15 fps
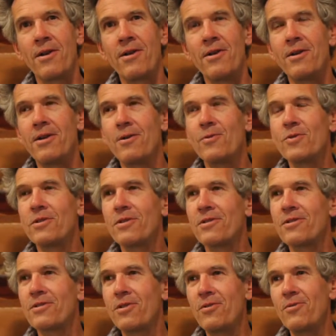It was a
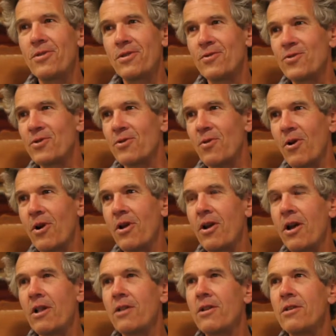cute little story,
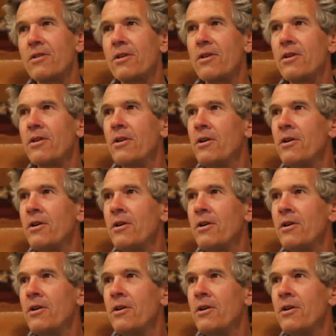and the